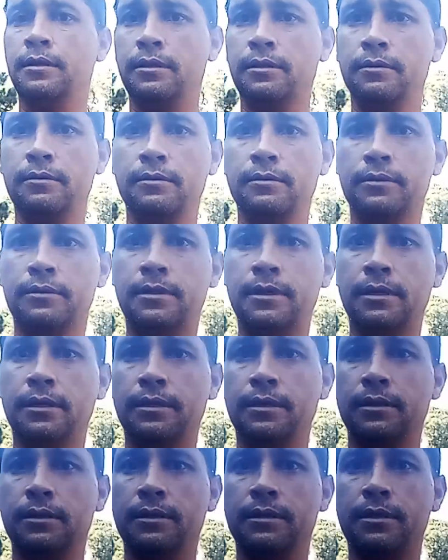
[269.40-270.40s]
you take
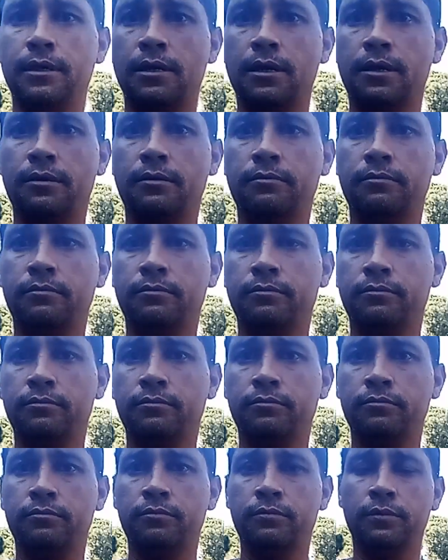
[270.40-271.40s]
this here
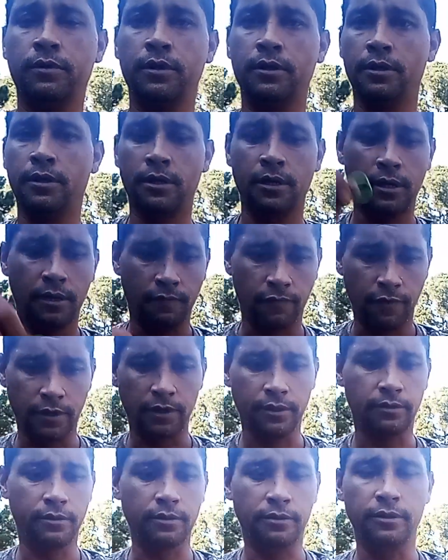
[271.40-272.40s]
and run
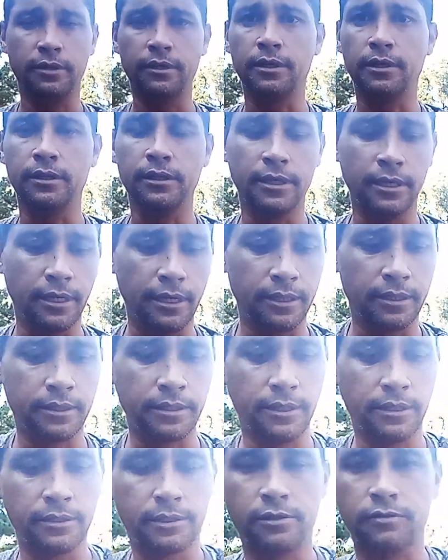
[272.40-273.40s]
it through your other end
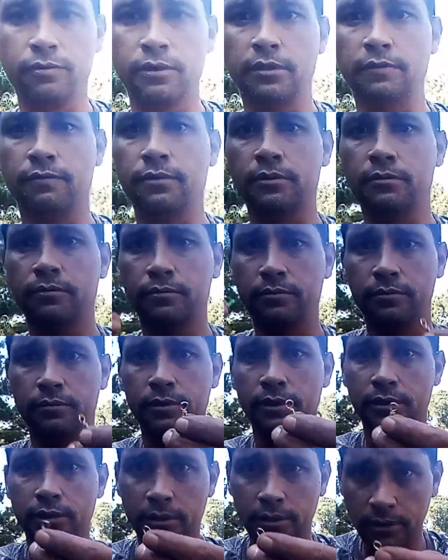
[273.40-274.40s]
of your swivel.
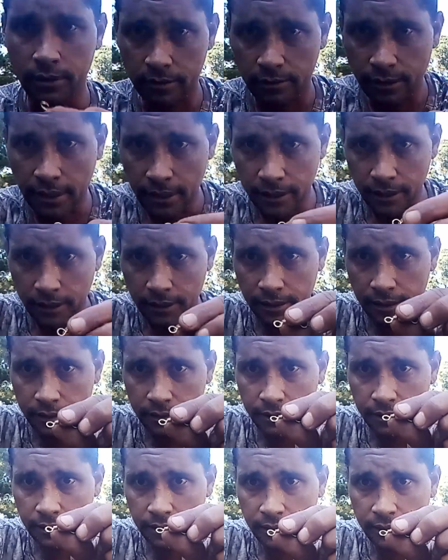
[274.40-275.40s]
Just like this right here,
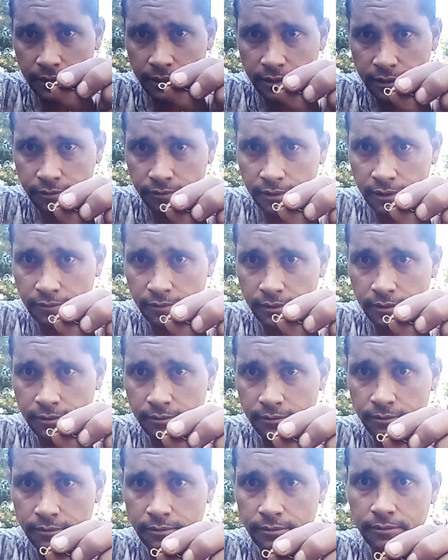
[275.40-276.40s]
that's the other end of your swivel.
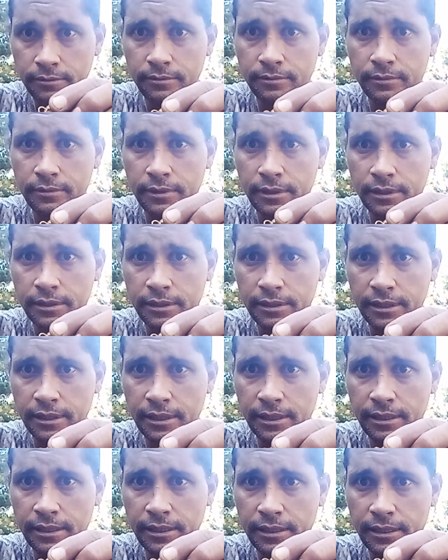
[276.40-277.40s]
That's the
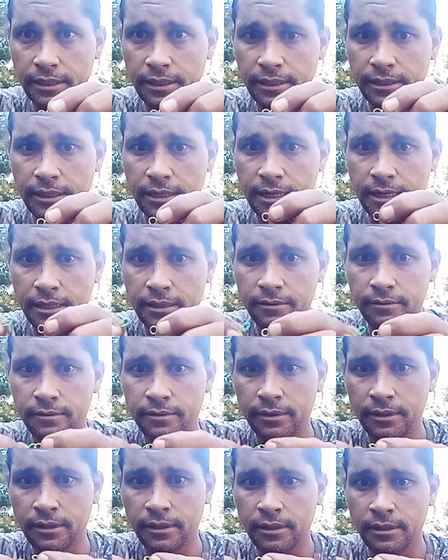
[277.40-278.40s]
end of your lead line.
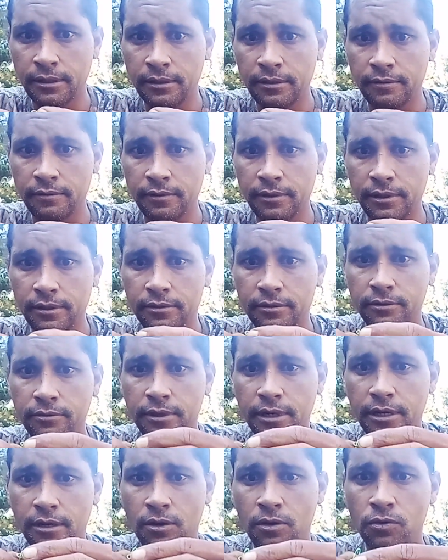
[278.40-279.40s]
Run it through
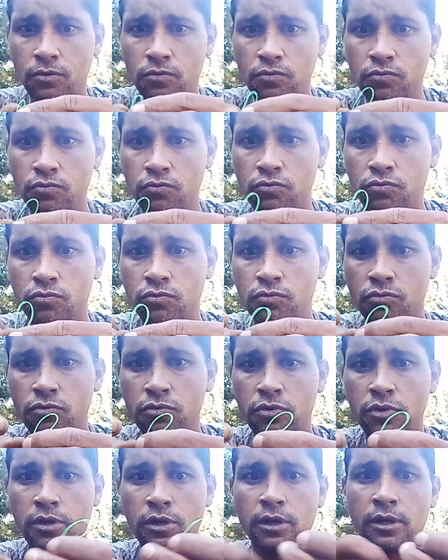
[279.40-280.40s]
that hole.
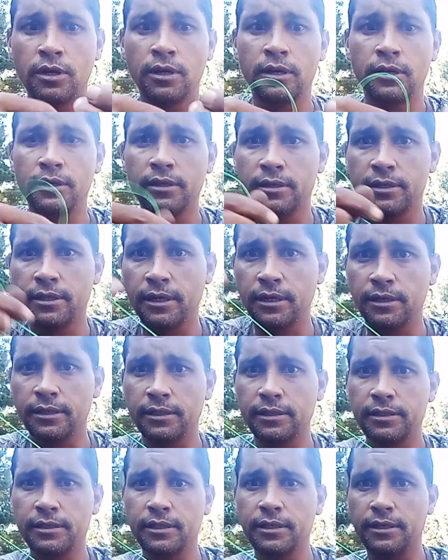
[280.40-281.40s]
And take
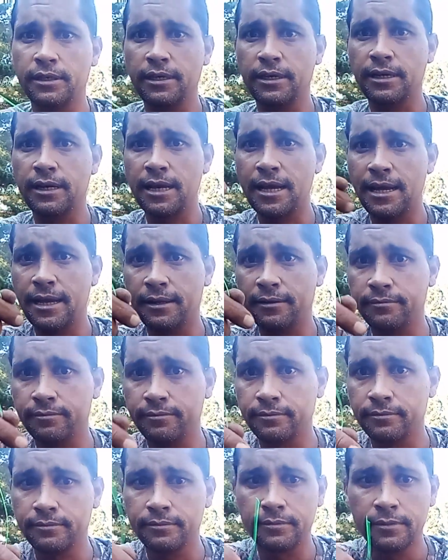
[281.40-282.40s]
this end of your line
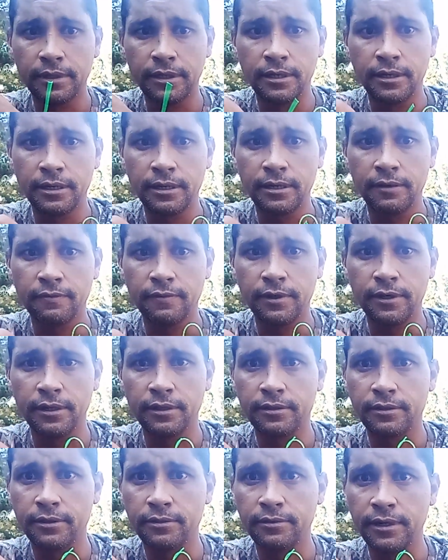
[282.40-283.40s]
and run it
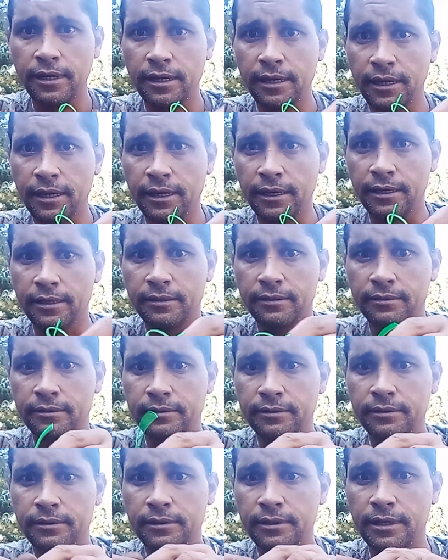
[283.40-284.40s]
through that end
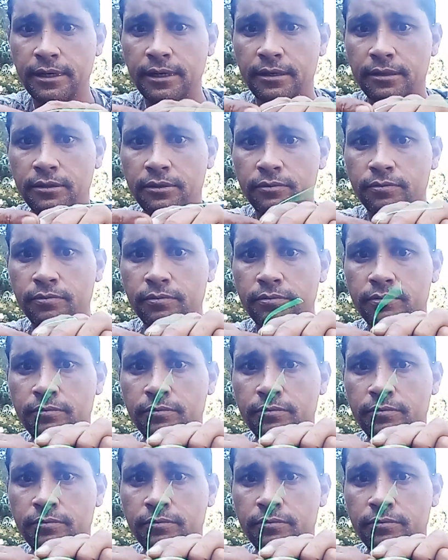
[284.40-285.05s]
of that loop.